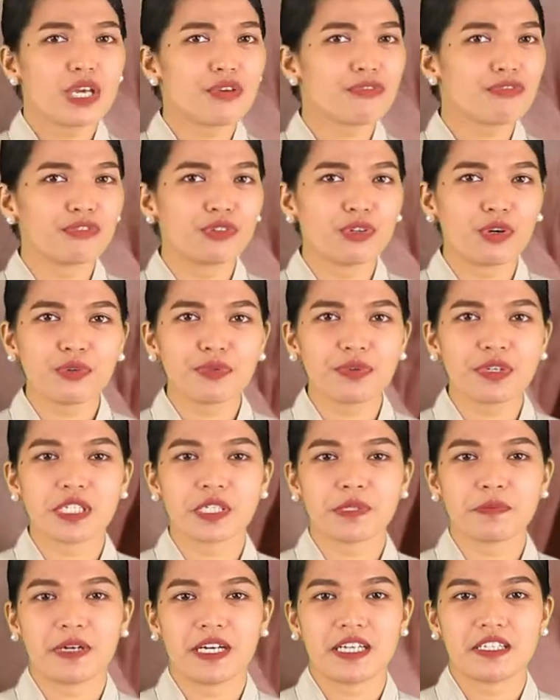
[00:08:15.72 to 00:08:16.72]
If no
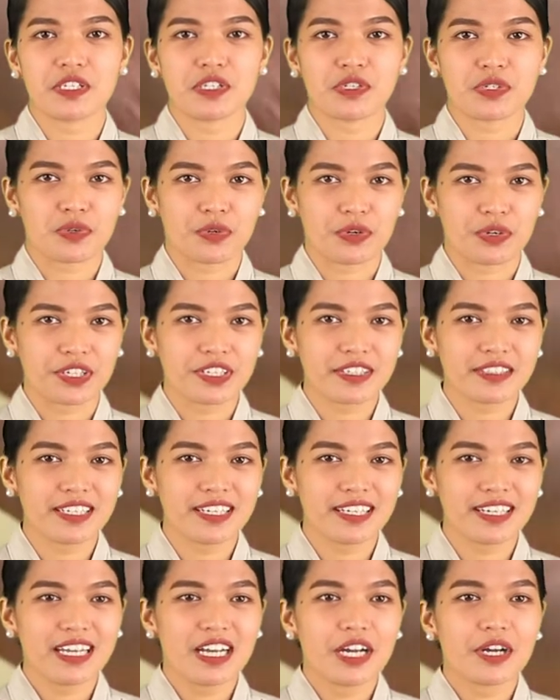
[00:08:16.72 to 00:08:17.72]
response is heard,